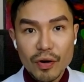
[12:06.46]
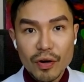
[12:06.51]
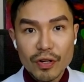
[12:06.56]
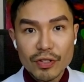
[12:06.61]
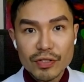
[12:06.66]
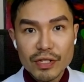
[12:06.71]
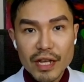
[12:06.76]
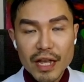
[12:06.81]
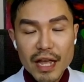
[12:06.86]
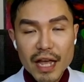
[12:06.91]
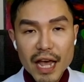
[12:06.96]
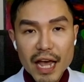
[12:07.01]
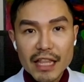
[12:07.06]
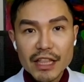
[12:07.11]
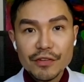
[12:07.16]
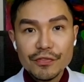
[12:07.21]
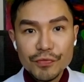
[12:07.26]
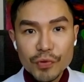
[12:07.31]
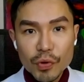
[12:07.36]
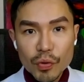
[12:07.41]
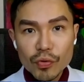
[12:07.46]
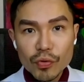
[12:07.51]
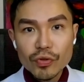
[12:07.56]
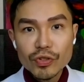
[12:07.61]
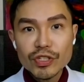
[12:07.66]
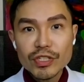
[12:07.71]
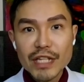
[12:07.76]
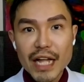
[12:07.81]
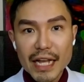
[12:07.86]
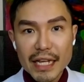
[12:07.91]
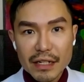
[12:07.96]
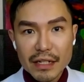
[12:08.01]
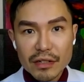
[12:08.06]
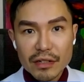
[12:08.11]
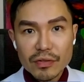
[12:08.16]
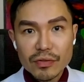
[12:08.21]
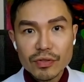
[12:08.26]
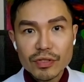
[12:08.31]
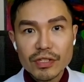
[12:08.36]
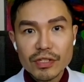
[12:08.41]
cause and the focused
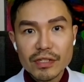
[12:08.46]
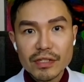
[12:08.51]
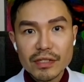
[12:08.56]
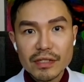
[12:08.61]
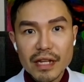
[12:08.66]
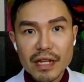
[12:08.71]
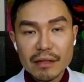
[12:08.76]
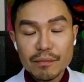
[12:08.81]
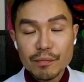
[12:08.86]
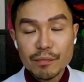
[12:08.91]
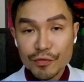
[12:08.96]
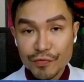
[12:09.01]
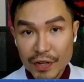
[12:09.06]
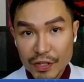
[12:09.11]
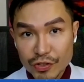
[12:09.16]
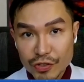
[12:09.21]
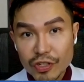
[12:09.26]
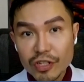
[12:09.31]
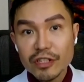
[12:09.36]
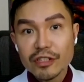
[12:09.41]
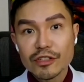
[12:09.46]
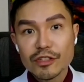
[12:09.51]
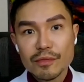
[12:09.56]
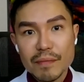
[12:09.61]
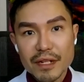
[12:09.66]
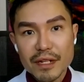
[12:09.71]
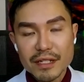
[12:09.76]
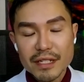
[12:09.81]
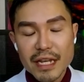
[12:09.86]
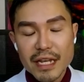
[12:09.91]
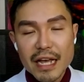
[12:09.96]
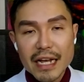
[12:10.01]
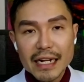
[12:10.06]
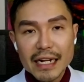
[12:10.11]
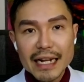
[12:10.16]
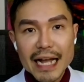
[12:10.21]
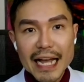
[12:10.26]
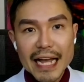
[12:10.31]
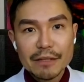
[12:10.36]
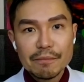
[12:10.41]
diagnosis that professionals must
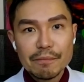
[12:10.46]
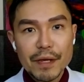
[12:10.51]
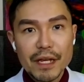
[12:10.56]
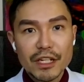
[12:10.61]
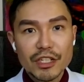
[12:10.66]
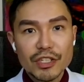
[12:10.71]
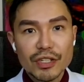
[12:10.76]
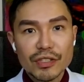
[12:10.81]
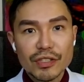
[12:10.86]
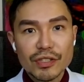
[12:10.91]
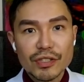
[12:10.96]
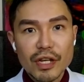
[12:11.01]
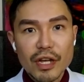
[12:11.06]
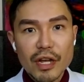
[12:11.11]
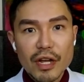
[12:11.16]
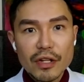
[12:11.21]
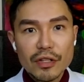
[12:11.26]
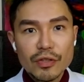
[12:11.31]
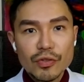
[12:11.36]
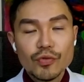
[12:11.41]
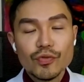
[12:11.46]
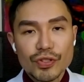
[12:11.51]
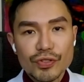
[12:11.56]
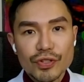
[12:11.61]
guide patients to